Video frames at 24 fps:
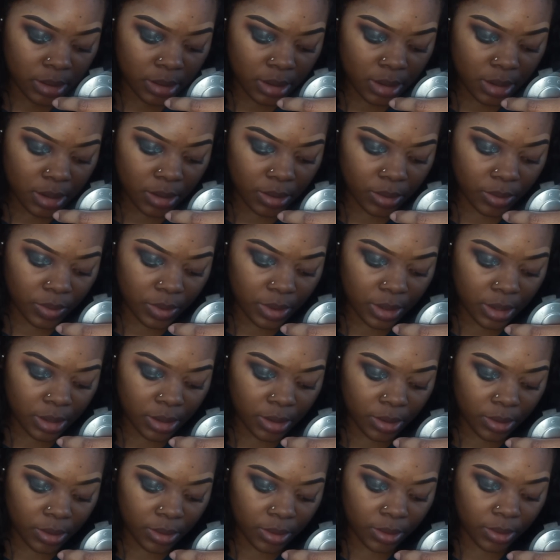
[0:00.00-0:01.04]
Oh
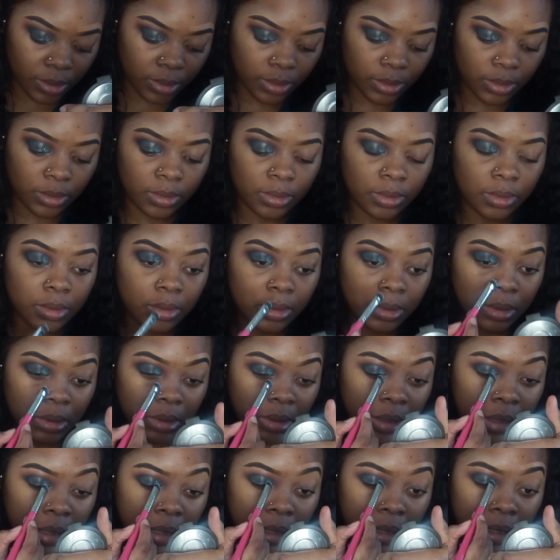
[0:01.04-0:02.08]
no,
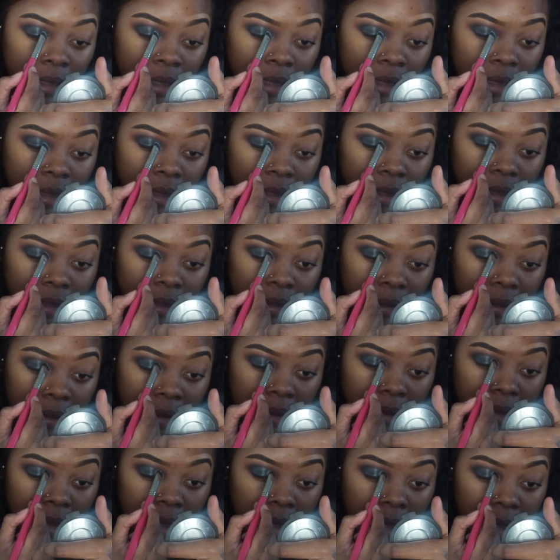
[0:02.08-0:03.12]
this is
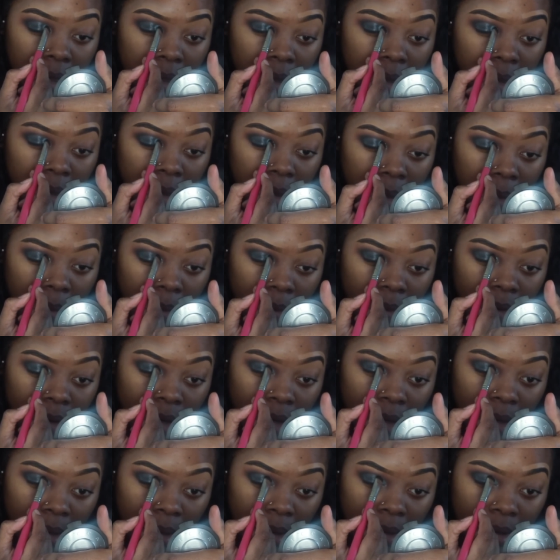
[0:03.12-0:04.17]
not looking
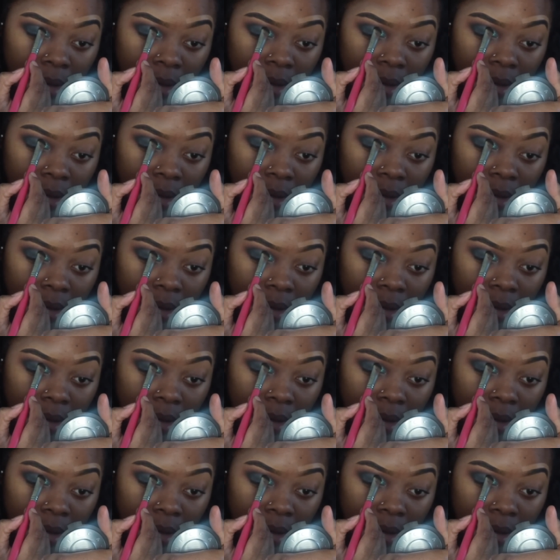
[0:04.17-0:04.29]
white.